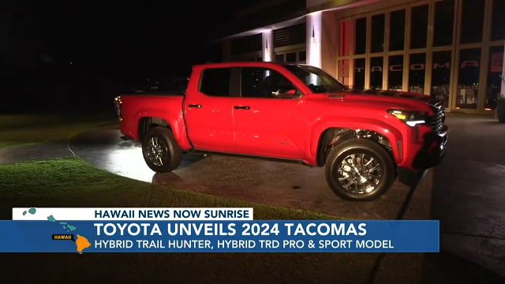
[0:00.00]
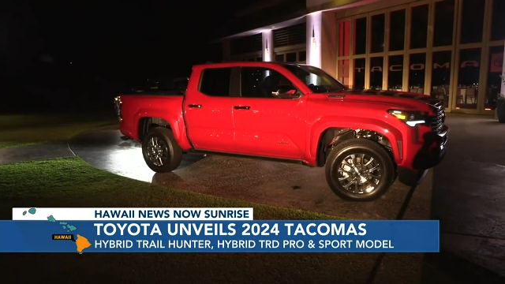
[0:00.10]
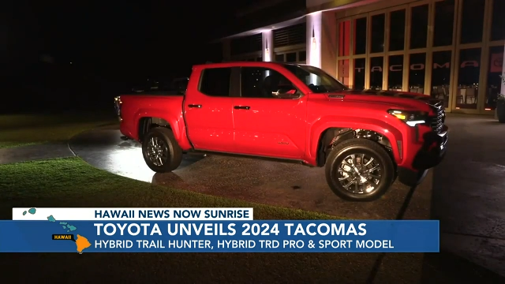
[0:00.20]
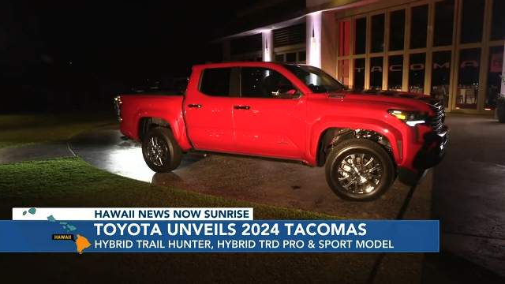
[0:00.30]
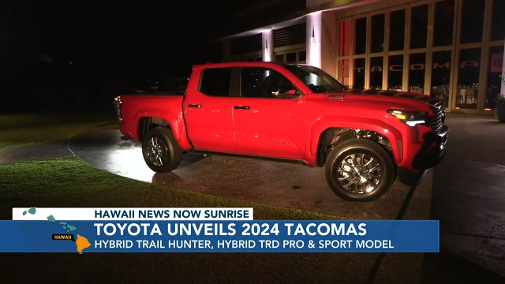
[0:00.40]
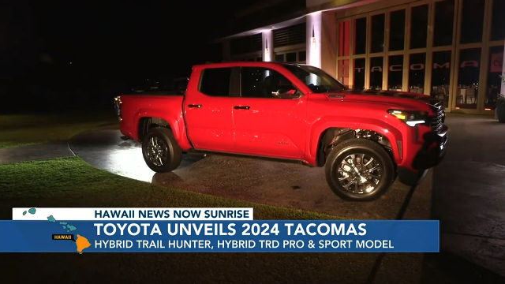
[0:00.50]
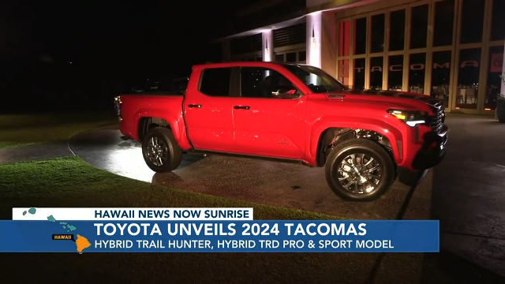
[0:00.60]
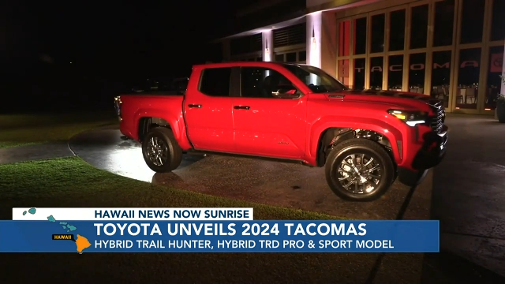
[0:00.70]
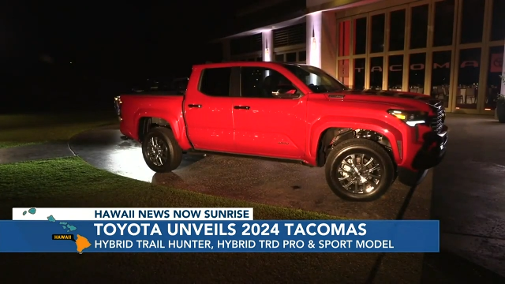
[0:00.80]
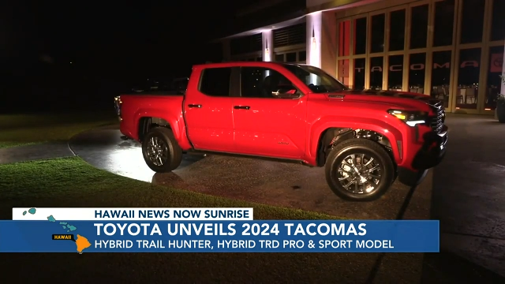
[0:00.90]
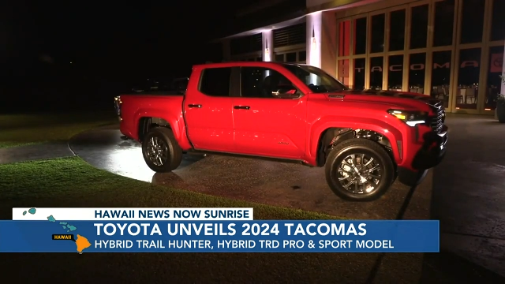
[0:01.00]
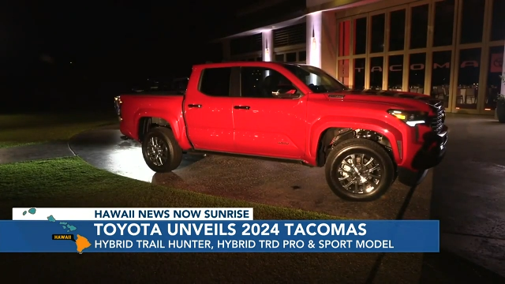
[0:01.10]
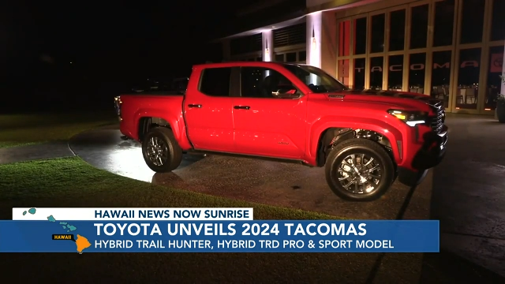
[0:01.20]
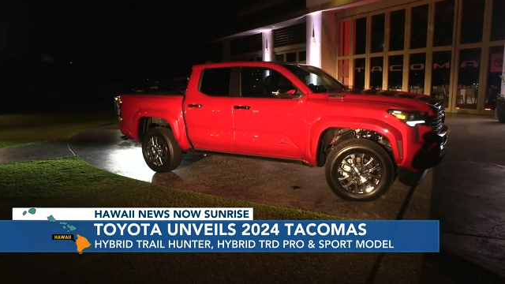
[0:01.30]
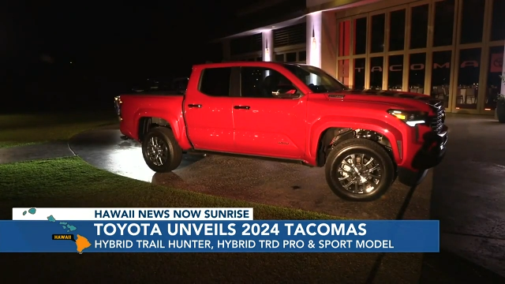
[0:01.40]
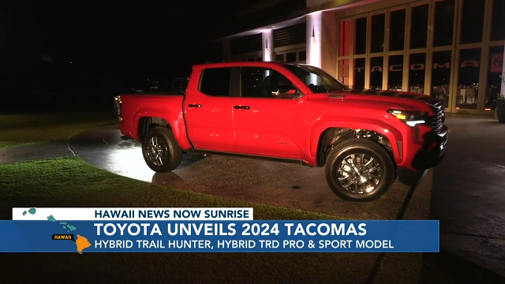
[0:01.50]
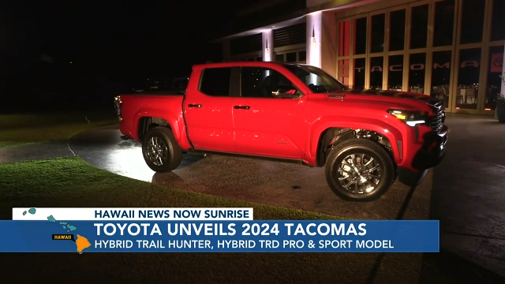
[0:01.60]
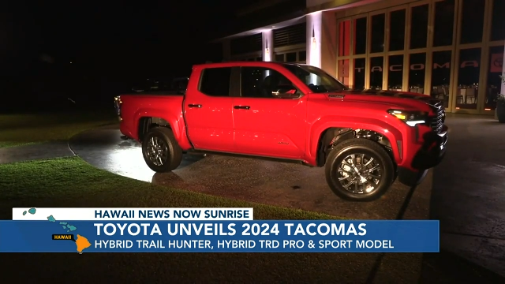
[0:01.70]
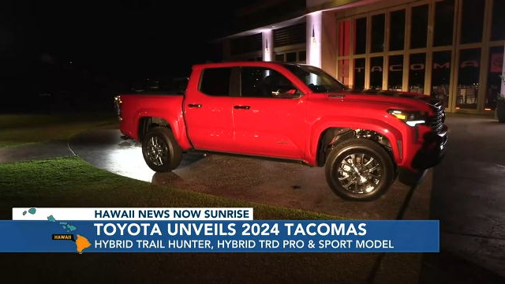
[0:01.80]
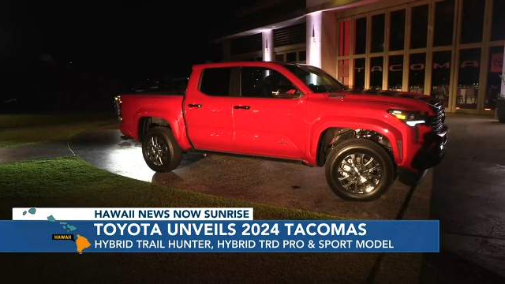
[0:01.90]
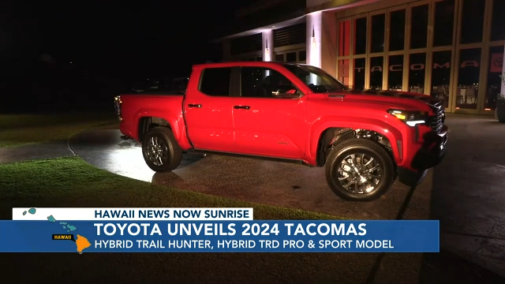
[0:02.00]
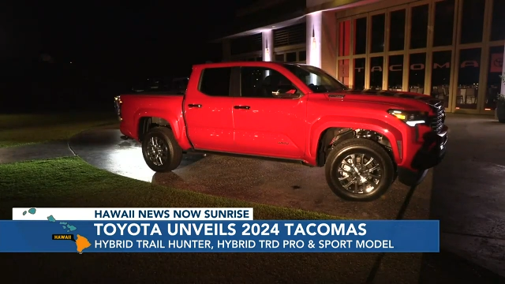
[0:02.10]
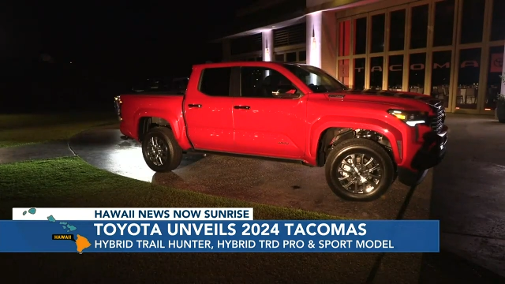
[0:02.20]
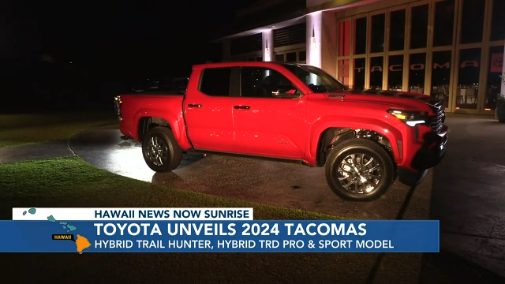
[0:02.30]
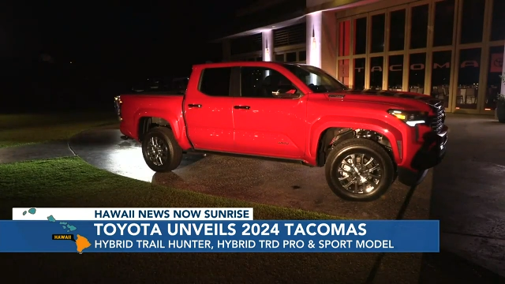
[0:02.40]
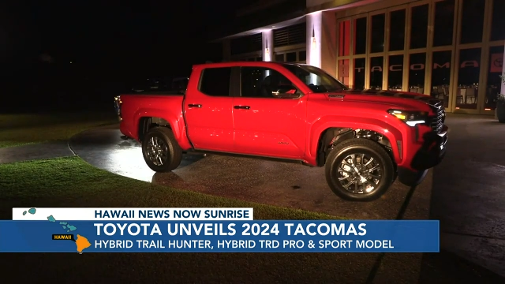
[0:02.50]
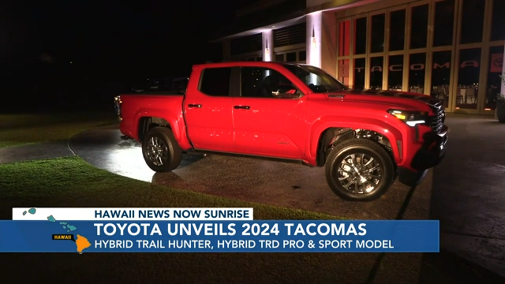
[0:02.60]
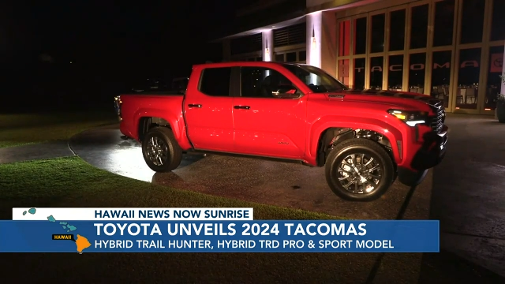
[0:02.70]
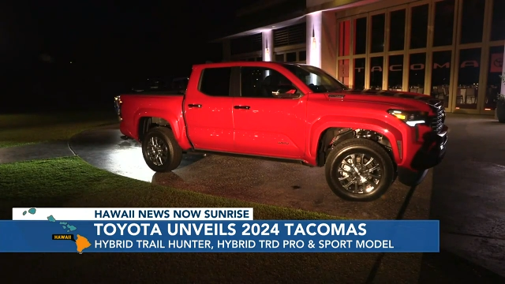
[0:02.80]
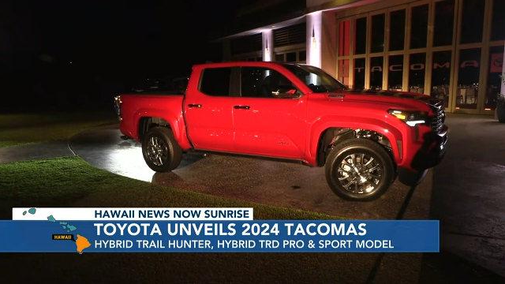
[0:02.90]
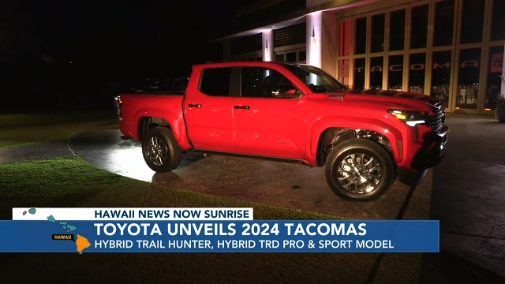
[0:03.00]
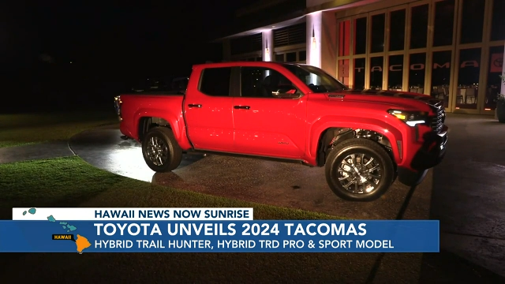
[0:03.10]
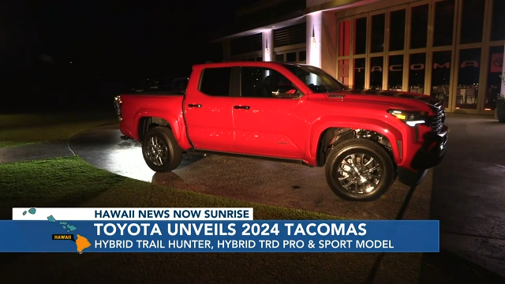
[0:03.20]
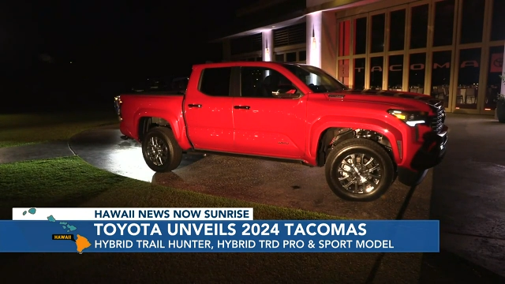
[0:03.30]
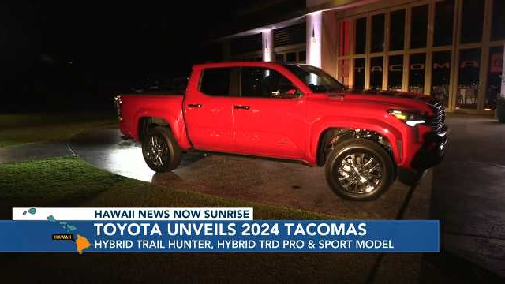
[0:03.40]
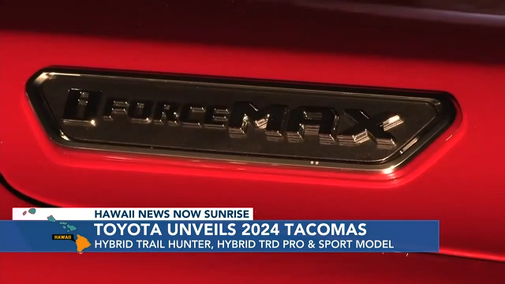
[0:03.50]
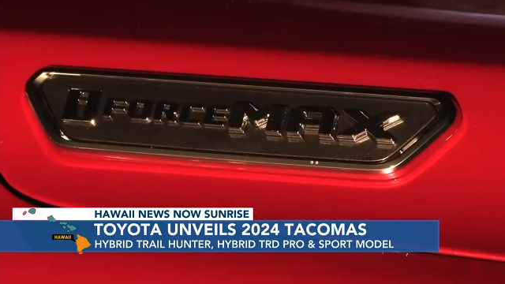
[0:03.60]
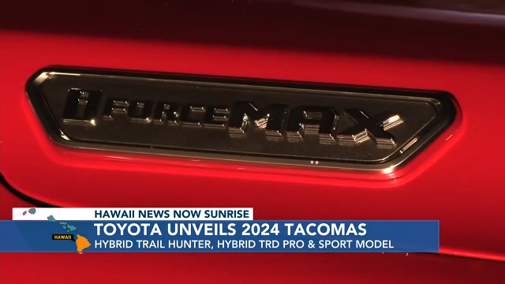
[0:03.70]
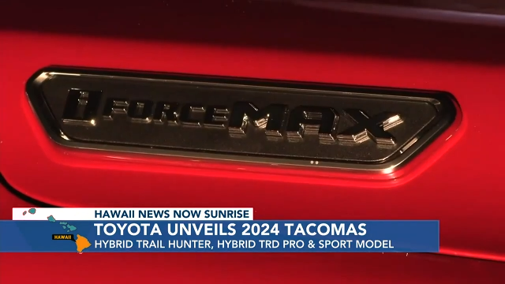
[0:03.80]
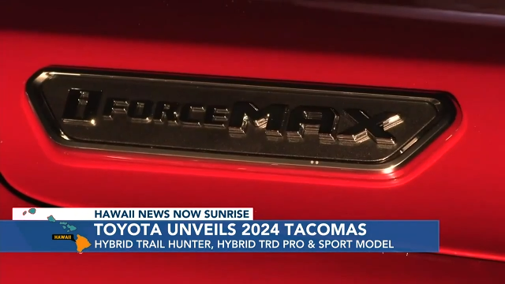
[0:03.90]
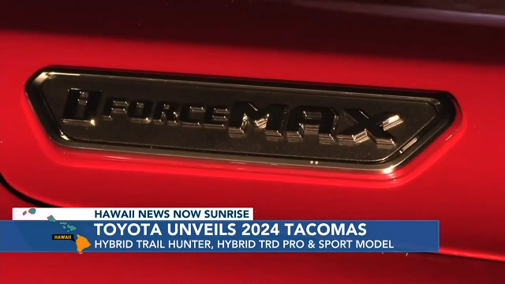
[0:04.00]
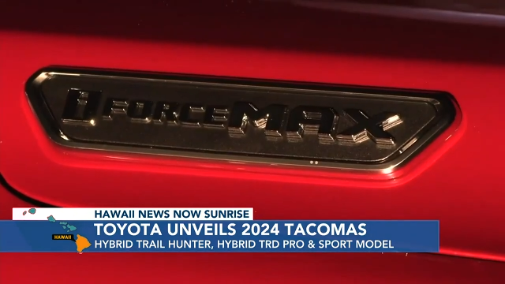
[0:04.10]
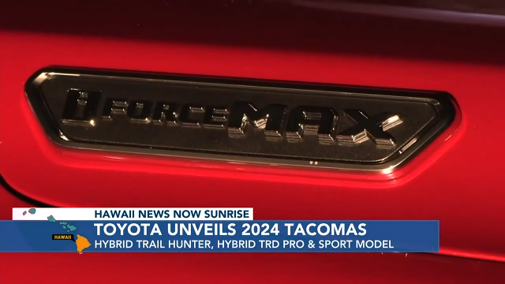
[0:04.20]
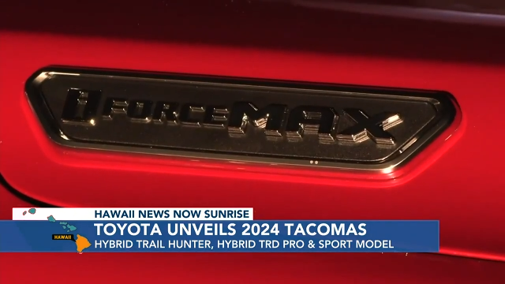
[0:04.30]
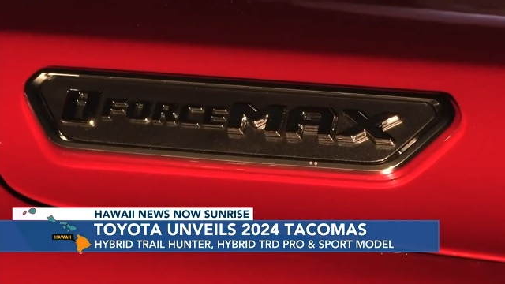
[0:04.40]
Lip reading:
No face is visible, so there are no lips to read.